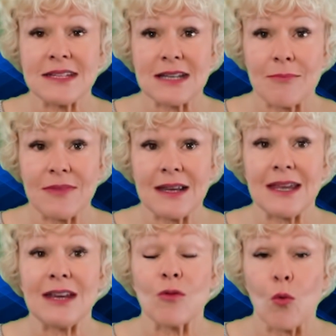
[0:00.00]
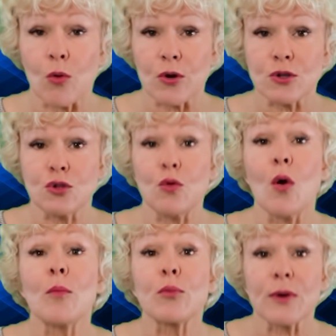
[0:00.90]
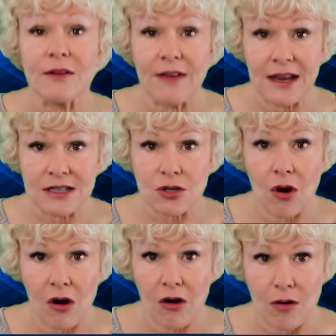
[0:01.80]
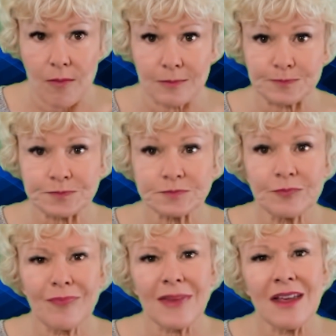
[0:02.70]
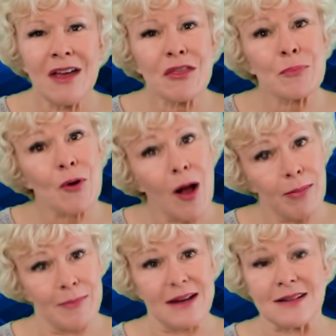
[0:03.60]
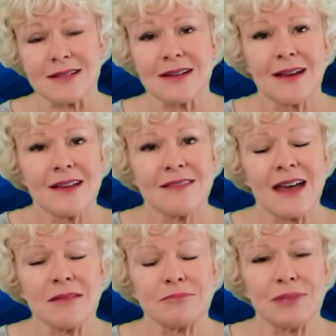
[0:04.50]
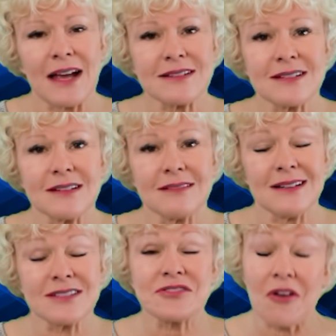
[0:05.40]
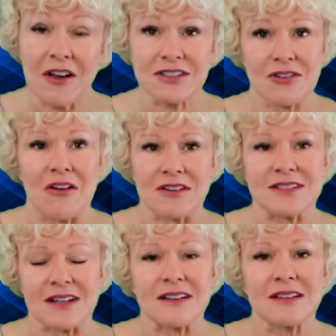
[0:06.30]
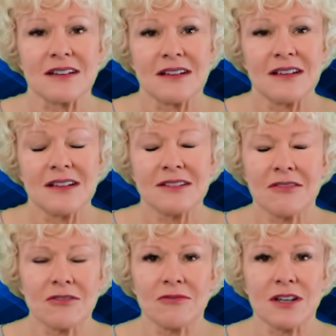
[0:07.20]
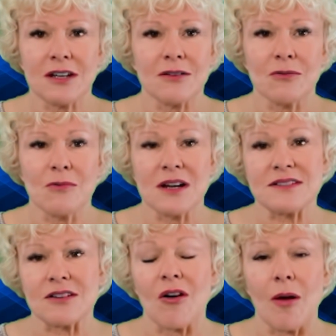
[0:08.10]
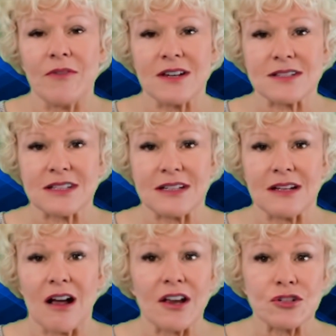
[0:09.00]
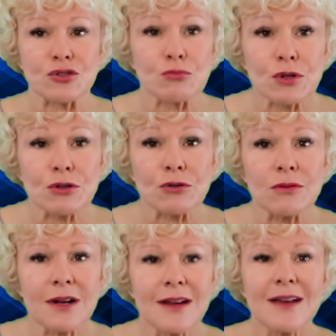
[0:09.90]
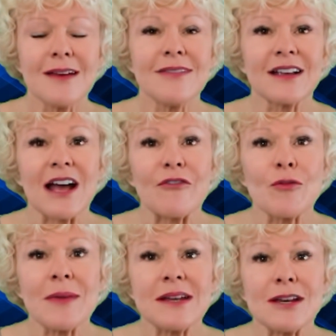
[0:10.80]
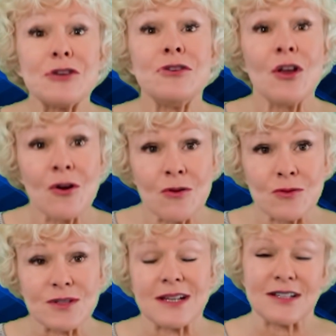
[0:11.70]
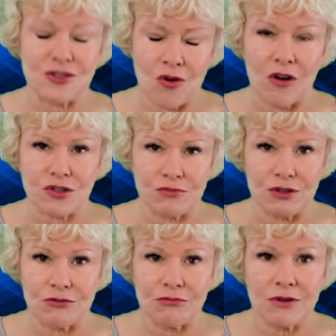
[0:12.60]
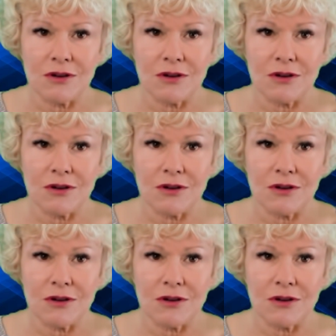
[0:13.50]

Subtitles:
something in order to prevent harm. The problem is that plastic is not toxic. Not only was it obviously untrue, the government knows it's not true.